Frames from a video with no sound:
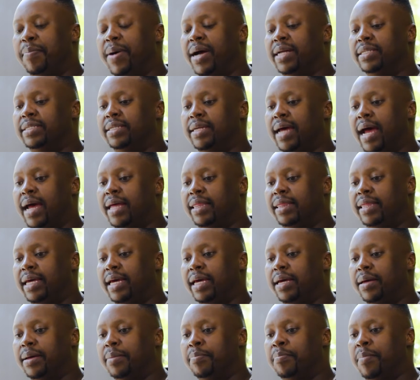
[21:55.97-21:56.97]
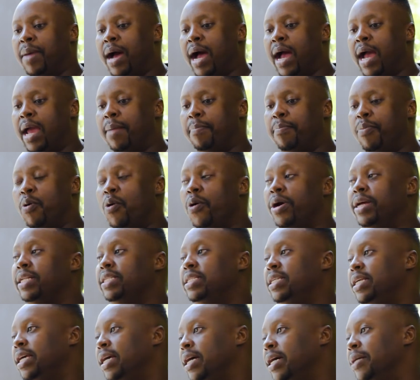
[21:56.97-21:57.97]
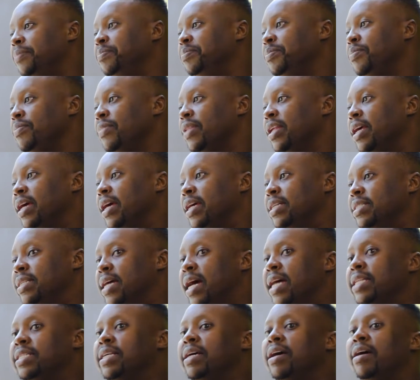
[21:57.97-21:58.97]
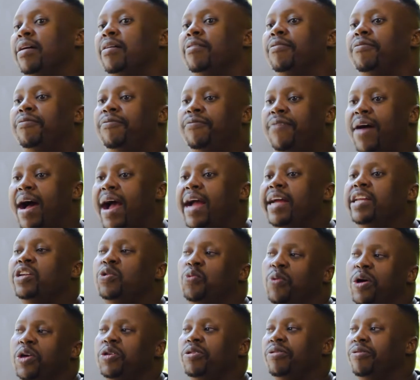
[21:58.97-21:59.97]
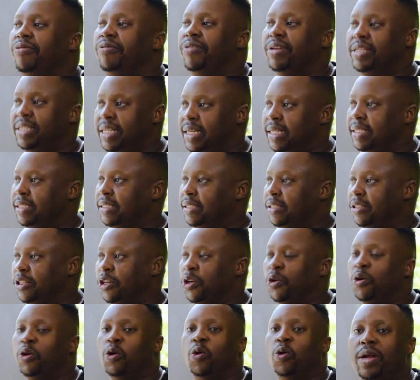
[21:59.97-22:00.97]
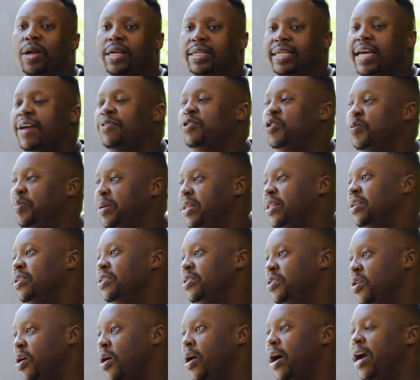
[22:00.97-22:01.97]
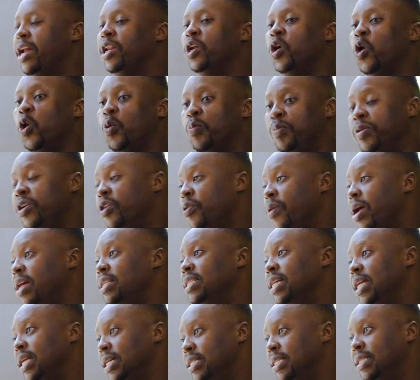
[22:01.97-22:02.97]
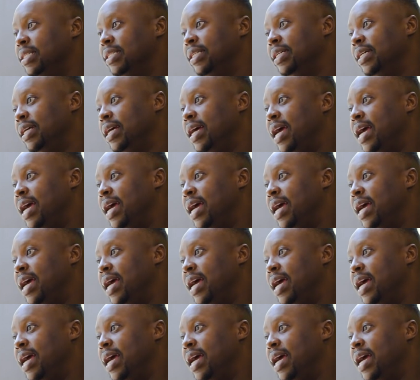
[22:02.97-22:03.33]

But I think my point here is that find where you fit in. You always have to be the star, and go be great at it.